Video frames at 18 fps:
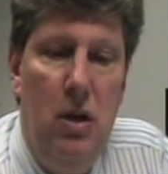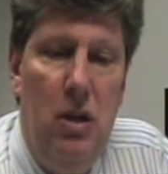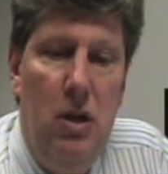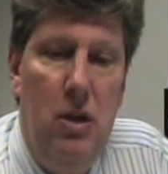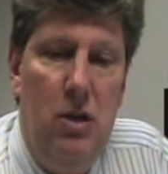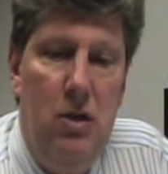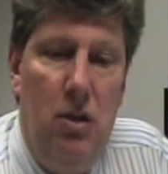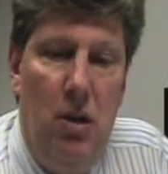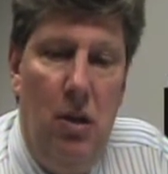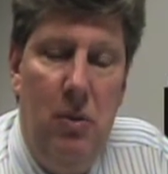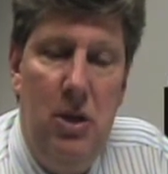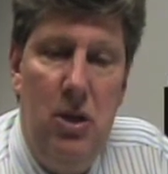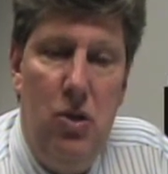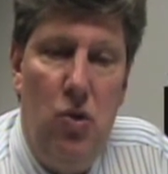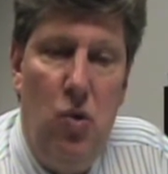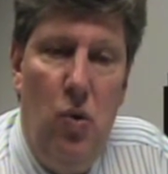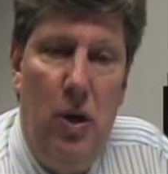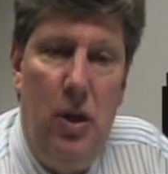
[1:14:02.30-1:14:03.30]
So let me
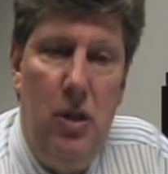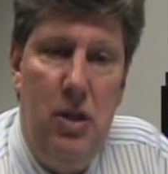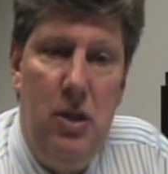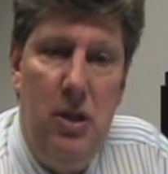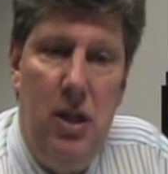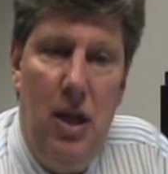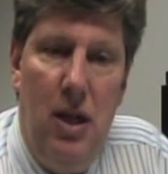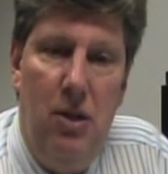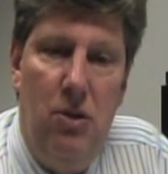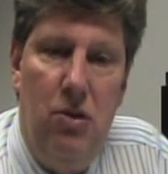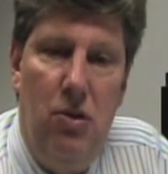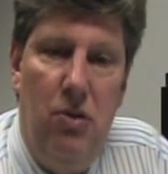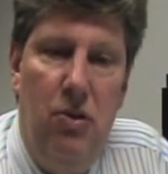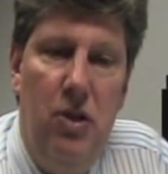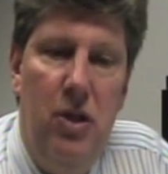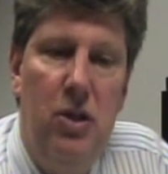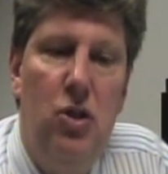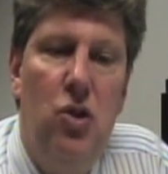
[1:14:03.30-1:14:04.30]
just quickly say, so
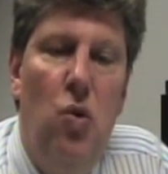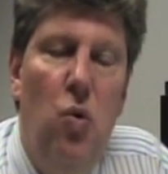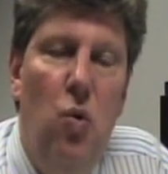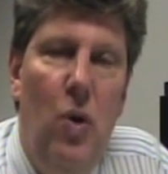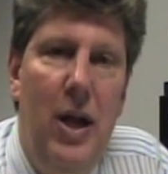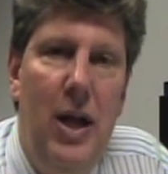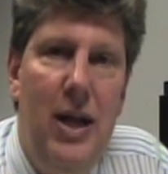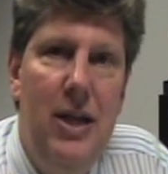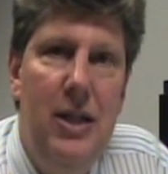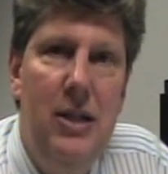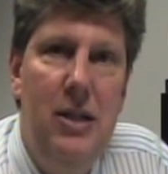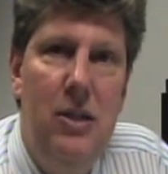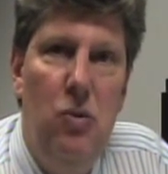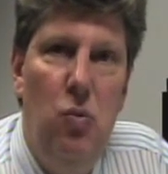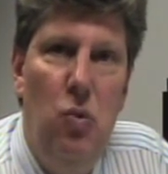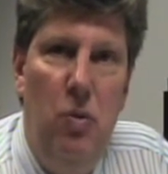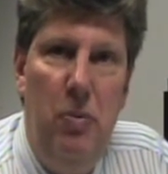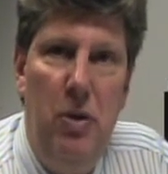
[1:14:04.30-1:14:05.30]
this quiz
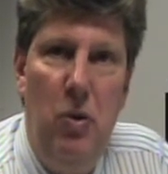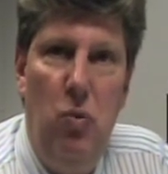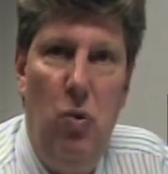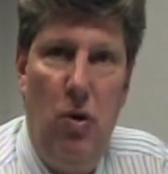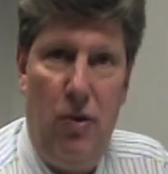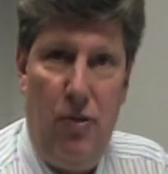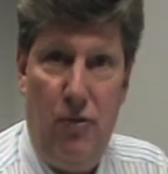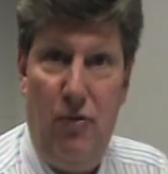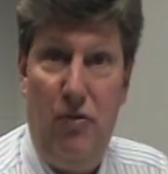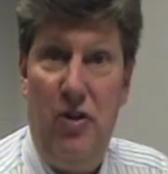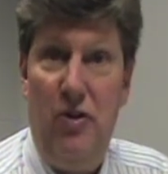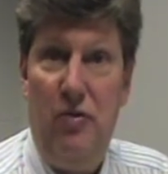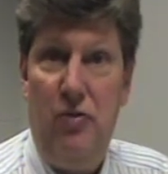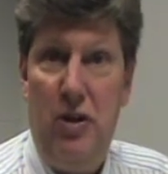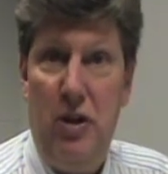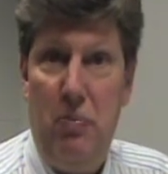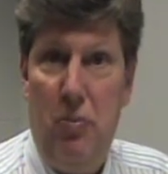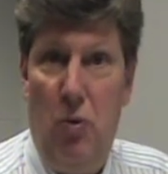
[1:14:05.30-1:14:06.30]
will be worth
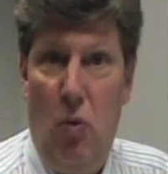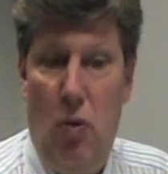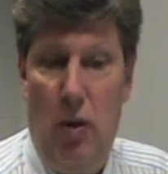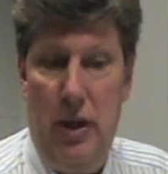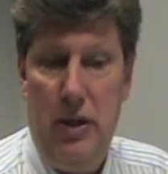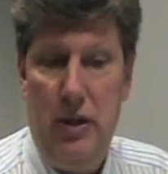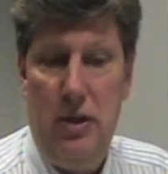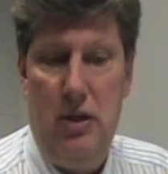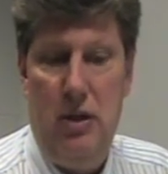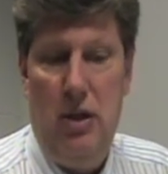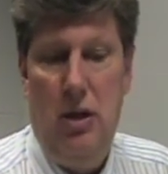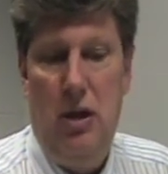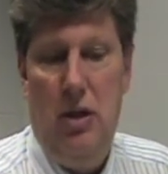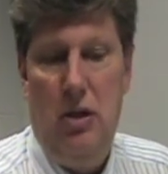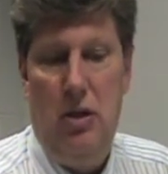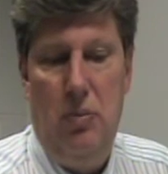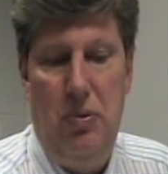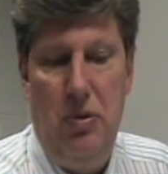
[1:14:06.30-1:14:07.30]
50 points.
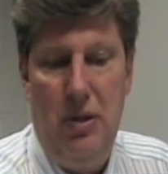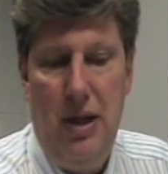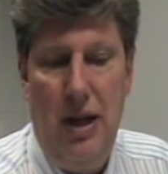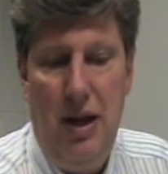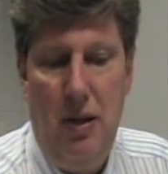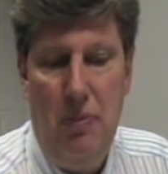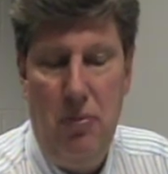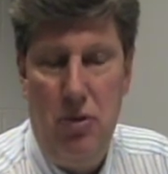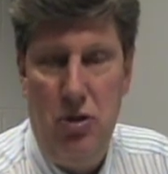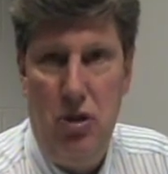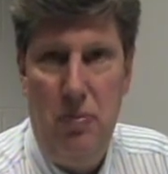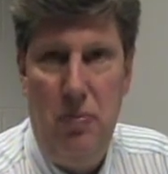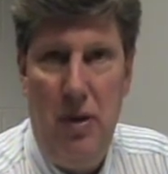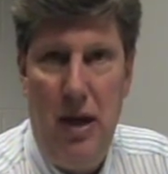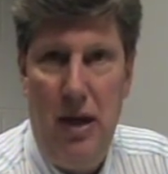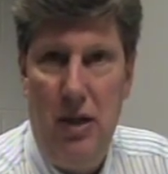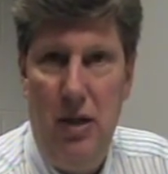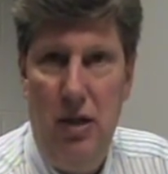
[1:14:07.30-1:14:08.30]
To put that in
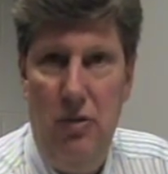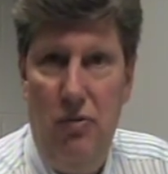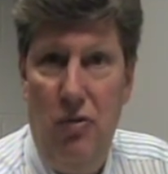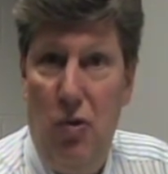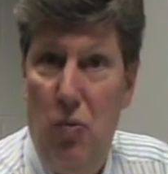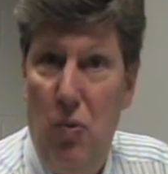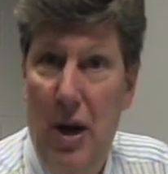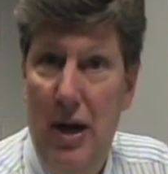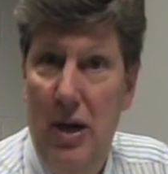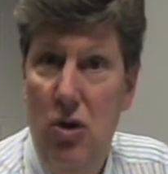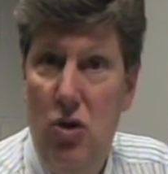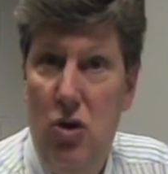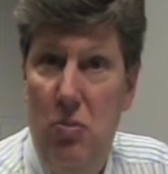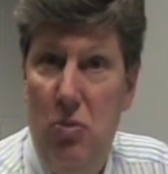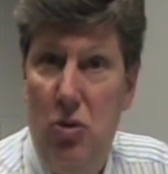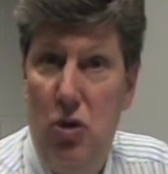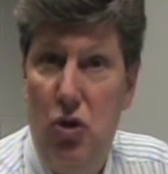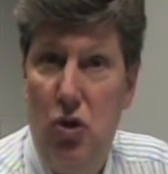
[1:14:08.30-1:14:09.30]
perspective, your radio
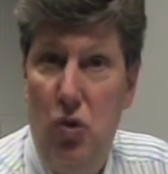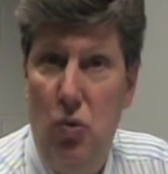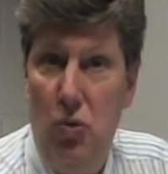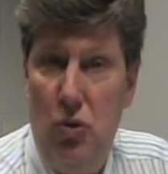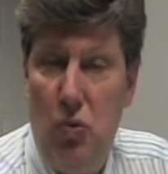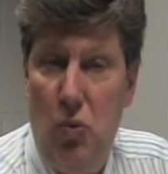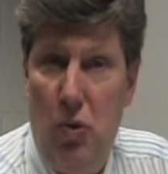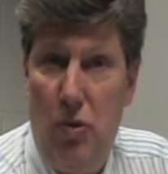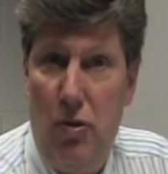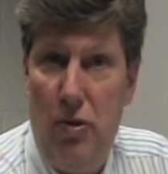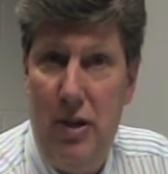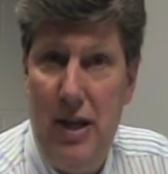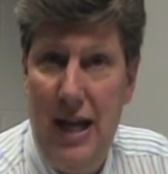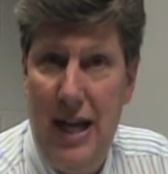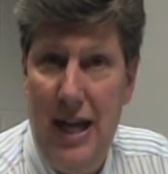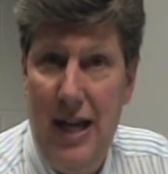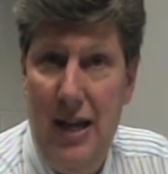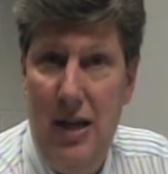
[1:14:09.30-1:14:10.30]
commercial was worth
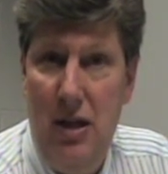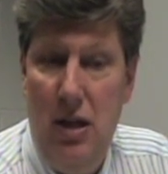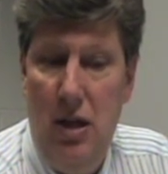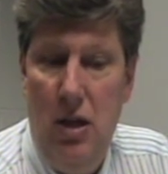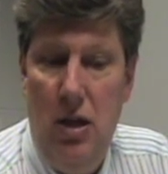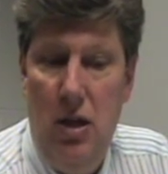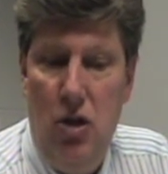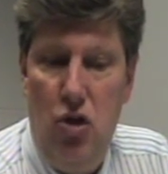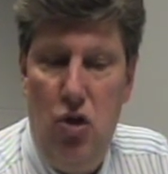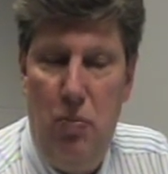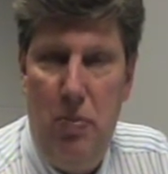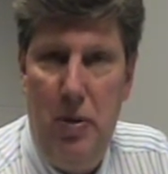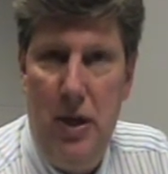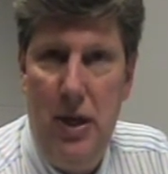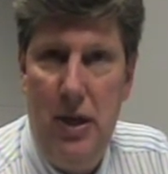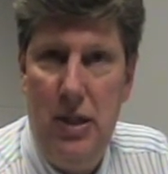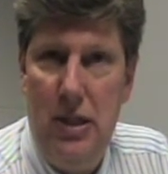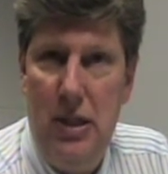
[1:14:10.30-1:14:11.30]
10, your
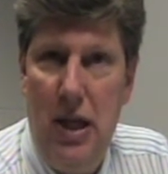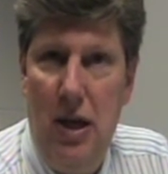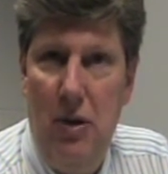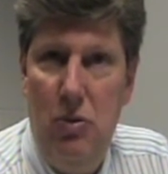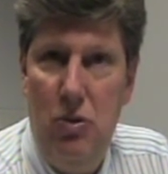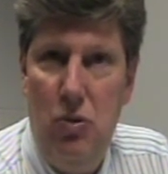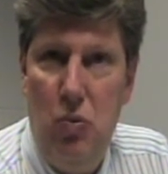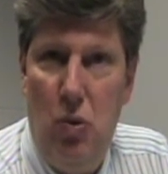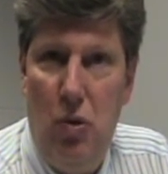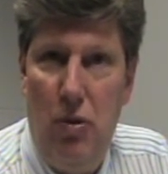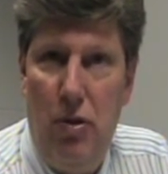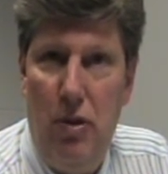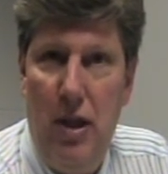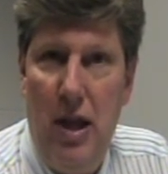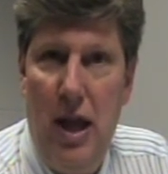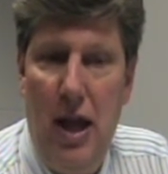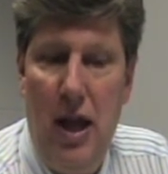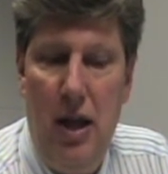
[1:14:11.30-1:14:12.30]
PSA was worth
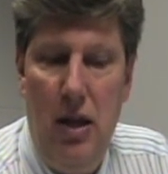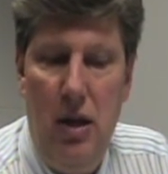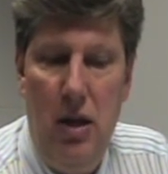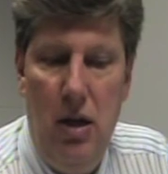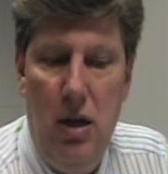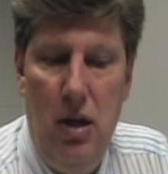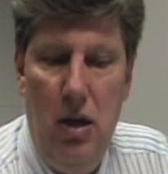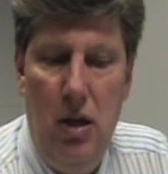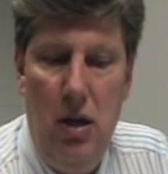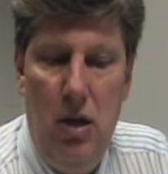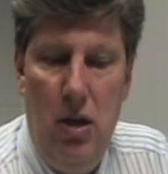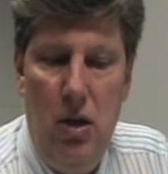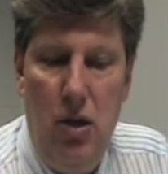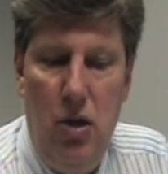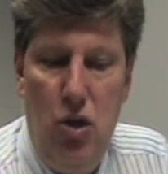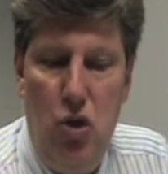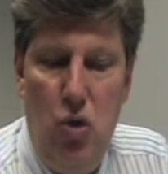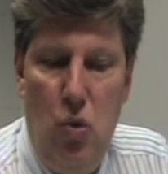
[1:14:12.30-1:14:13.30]
10,
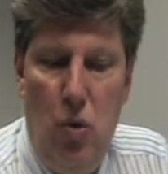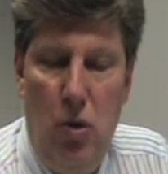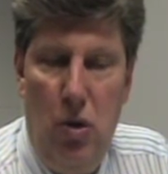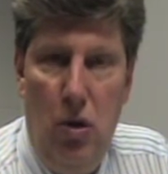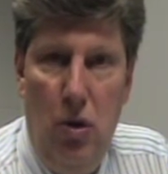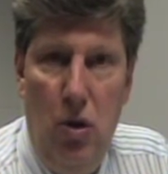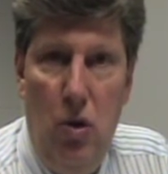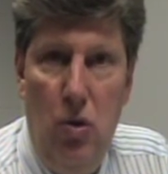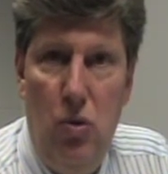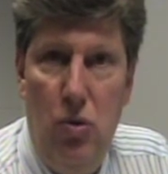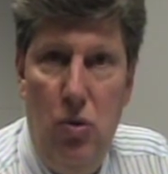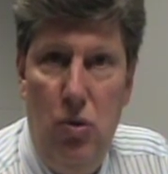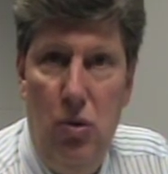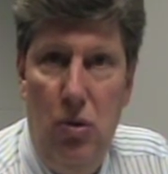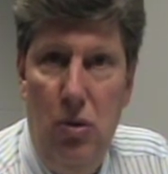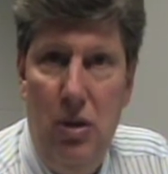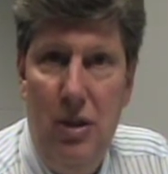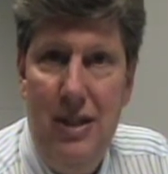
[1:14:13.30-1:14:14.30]
your
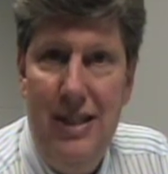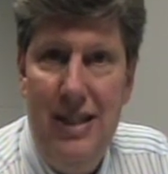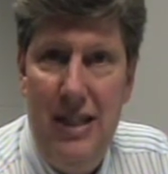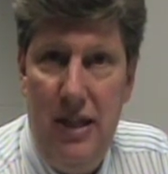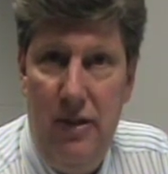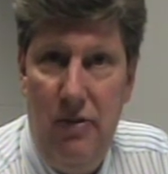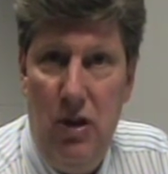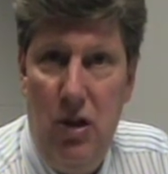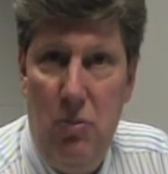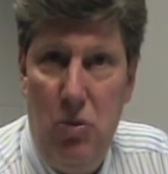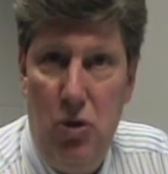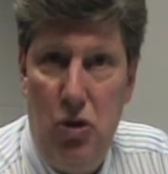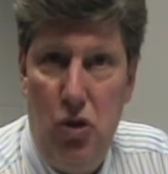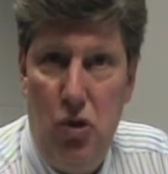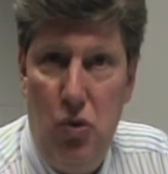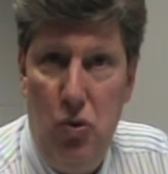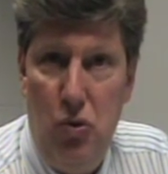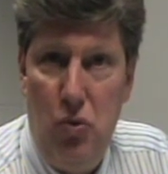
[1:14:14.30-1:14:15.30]
local TV
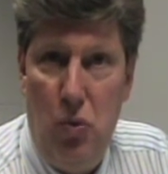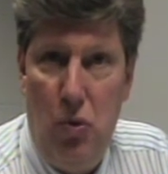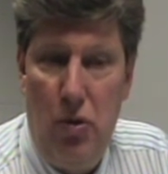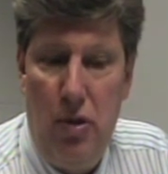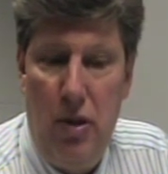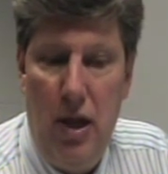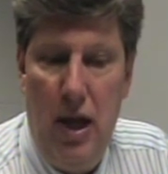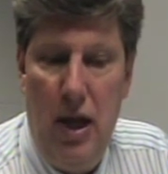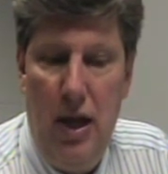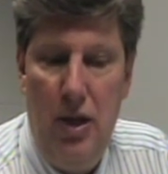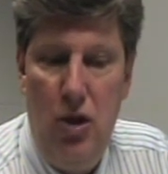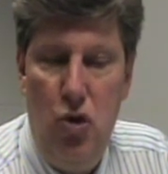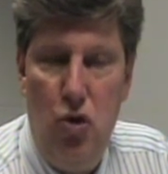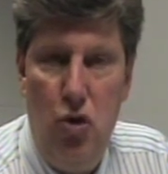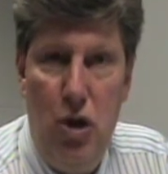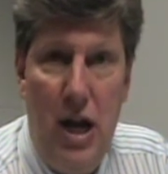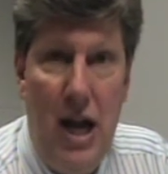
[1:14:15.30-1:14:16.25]
commercial is worth 10, your